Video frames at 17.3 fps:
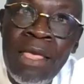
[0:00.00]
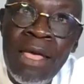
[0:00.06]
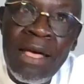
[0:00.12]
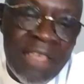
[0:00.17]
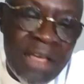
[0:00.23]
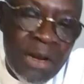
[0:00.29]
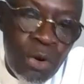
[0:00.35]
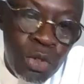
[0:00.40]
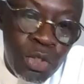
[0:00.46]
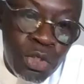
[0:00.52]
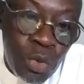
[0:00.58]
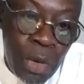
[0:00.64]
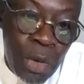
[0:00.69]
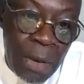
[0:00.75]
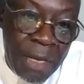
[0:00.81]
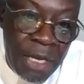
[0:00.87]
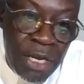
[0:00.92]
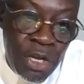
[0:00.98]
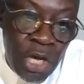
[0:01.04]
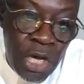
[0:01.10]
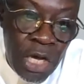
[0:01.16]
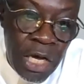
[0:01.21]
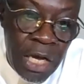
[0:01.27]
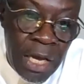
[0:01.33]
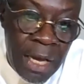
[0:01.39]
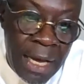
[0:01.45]
And then also, I mean,
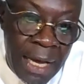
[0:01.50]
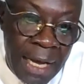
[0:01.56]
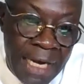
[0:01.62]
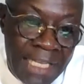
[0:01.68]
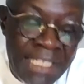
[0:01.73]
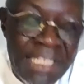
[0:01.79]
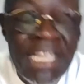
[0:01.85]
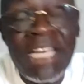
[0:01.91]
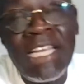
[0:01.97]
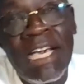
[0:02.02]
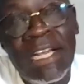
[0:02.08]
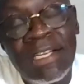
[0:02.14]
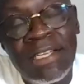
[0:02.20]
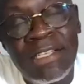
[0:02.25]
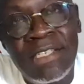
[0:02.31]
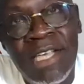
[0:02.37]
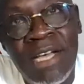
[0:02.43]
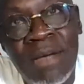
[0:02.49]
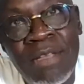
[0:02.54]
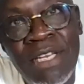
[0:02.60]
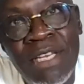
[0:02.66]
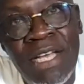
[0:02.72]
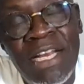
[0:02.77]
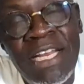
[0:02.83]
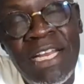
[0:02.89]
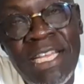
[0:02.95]
resilience. I
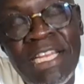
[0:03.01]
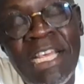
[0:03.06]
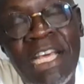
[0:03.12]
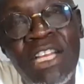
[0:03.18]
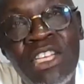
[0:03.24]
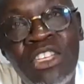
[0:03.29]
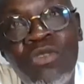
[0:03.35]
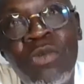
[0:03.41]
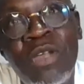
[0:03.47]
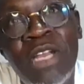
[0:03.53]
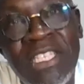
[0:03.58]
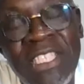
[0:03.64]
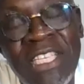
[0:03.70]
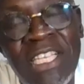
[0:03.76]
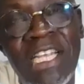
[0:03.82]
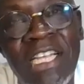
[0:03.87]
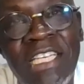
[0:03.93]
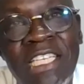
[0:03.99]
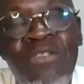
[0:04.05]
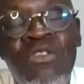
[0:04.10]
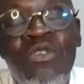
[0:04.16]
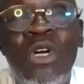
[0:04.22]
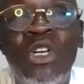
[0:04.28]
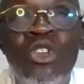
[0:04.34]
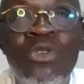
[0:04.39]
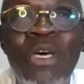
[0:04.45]
mean, a leader needs to be resilient. If
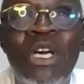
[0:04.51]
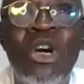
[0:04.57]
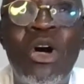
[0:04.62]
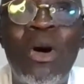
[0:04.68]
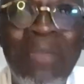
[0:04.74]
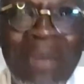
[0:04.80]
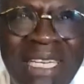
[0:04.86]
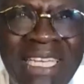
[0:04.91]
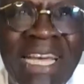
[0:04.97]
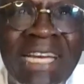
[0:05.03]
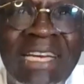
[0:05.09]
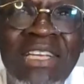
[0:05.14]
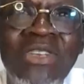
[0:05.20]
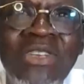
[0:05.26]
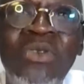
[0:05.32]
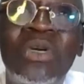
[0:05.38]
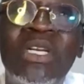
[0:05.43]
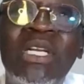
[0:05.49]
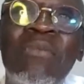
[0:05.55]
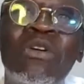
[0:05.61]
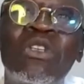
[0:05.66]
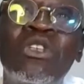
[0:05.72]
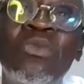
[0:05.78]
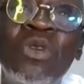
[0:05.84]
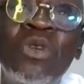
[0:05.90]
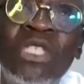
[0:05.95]
you are to be committed, you
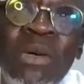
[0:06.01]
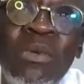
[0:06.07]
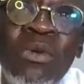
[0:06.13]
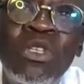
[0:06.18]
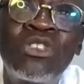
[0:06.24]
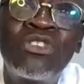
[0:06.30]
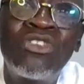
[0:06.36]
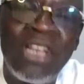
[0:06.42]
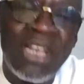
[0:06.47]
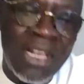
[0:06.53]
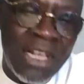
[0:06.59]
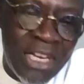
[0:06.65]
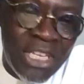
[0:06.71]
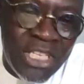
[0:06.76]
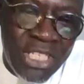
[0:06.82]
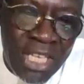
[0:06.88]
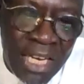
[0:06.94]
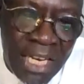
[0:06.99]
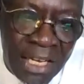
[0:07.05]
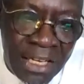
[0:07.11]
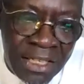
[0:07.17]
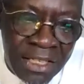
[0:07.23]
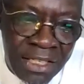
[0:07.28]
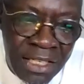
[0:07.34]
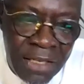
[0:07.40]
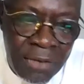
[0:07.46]
know, you must demonstrate
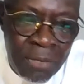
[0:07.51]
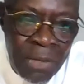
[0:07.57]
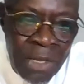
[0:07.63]
resilience.